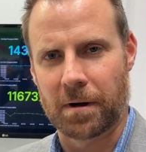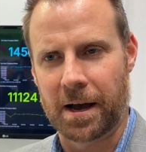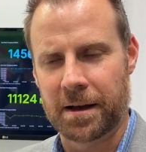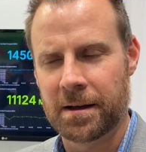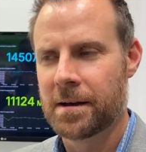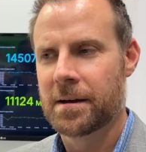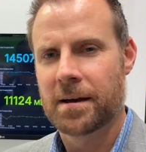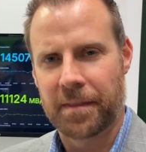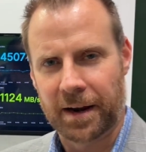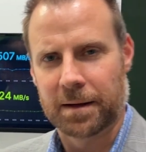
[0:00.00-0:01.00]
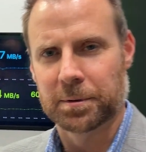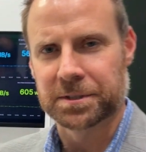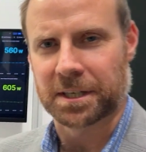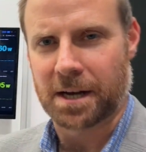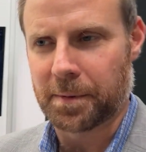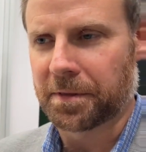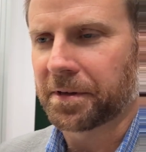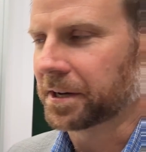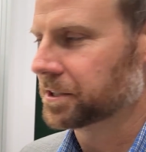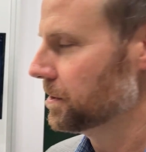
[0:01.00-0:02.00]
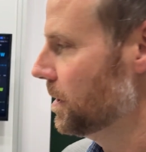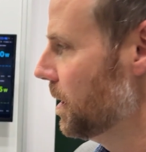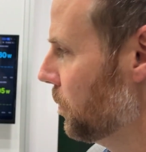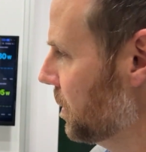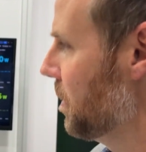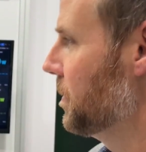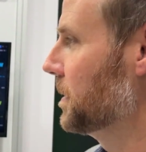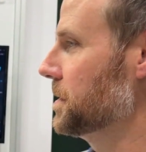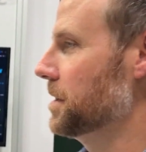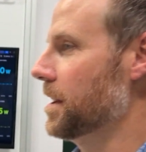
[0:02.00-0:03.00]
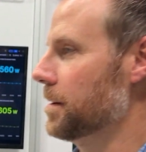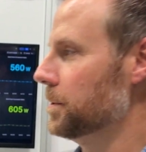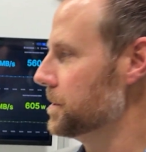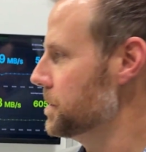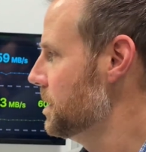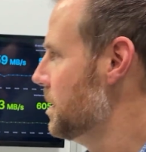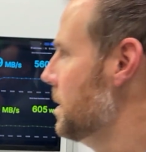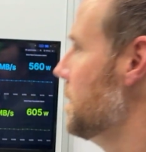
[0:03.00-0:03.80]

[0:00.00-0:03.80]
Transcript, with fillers: array. And that enables a couple things. Uh, one of the things that it enables